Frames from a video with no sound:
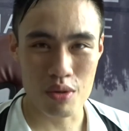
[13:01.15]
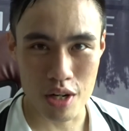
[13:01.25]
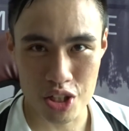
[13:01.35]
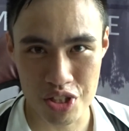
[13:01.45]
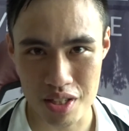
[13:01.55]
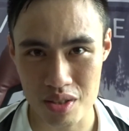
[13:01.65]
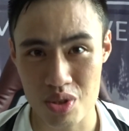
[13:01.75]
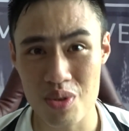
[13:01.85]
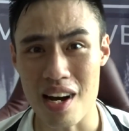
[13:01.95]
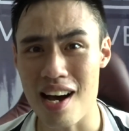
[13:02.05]
question
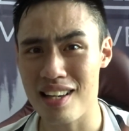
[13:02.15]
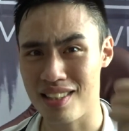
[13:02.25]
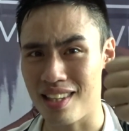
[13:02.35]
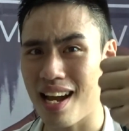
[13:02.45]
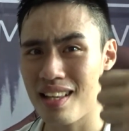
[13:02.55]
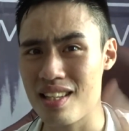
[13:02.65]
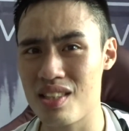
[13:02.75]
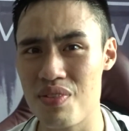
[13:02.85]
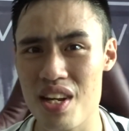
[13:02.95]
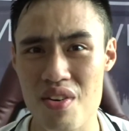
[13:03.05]
to ask. Like
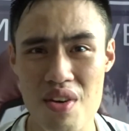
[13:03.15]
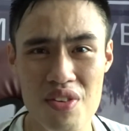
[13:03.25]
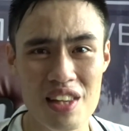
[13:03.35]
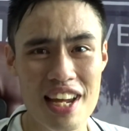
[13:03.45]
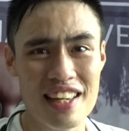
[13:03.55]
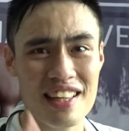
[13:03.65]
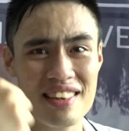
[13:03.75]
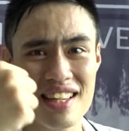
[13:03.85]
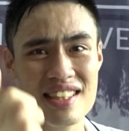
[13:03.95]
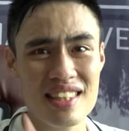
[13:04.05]
this video if you like
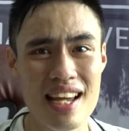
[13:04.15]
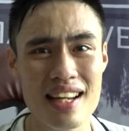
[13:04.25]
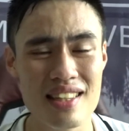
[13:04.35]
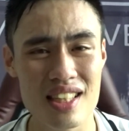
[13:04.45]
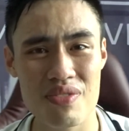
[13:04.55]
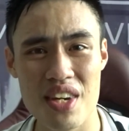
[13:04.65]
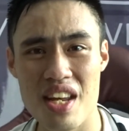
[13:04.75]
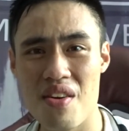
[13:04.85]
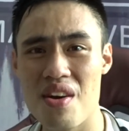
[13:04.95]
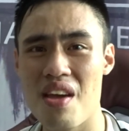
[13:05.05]
it. Dislike this
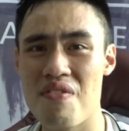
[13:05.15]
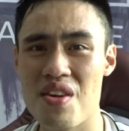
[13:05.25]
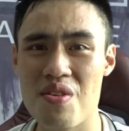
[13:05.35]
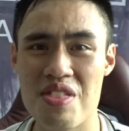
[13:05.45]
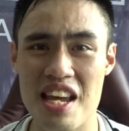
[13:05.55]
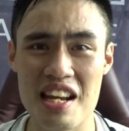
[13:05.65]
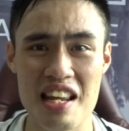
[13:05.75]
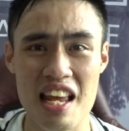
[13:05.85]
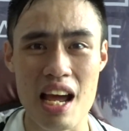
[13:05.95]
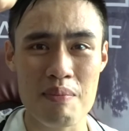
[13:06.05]
video if you think
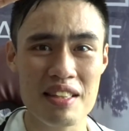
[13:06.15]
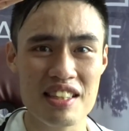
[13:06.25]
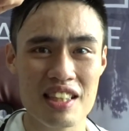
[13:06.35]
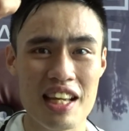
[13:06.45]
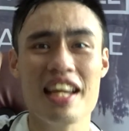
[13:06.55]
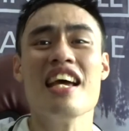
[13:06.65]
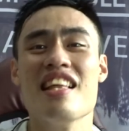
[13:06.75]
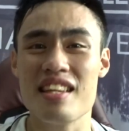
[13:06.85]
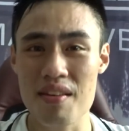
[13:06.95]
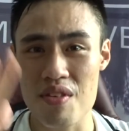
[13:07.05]
that, dislike
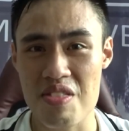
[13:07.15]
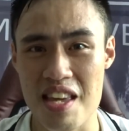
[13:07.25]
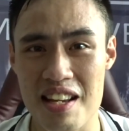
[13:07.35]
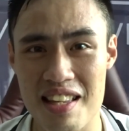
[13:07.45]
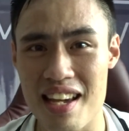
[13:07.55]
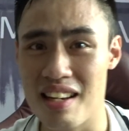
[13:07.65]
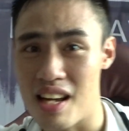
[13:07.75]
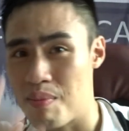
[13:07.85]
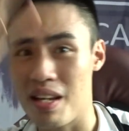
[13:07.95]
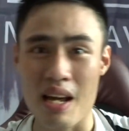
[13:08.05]
if you think that,
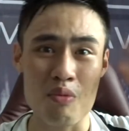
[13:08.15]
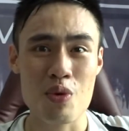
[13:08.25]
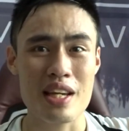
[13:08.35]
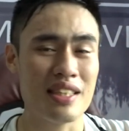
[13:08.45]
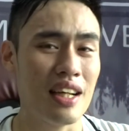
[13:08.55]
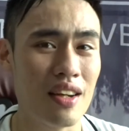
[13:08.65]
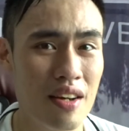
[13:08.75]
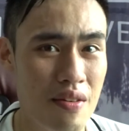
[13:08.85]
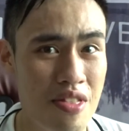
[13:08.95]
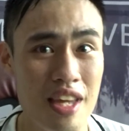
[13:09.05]
I'm wasting a lot
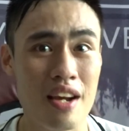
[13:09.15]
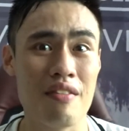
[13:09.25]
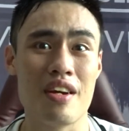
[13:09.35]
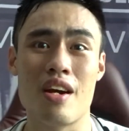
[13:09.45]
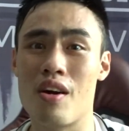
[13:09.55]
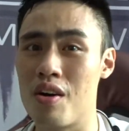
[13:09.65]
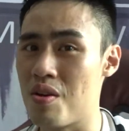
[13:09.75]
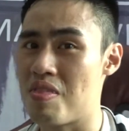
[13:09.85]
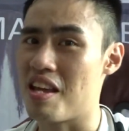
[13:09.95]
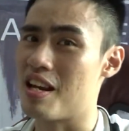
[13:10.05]
of things over here, or
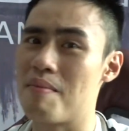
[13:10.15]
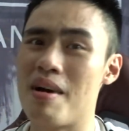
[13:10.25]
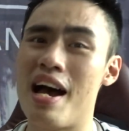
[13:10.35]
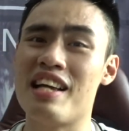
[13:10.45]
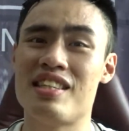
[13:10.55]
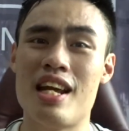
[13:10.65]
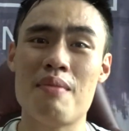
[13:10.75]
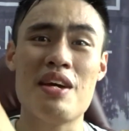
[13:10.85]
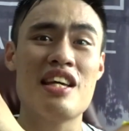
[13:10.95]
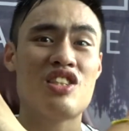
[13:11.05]
you think that my
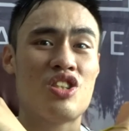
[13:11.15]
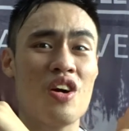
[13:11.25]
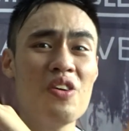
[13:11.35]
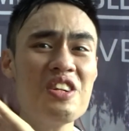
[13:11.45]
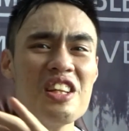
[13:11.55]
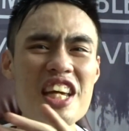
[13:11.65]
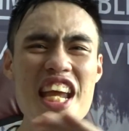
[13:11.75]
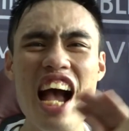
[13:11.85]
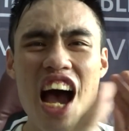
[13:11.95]
setup is totally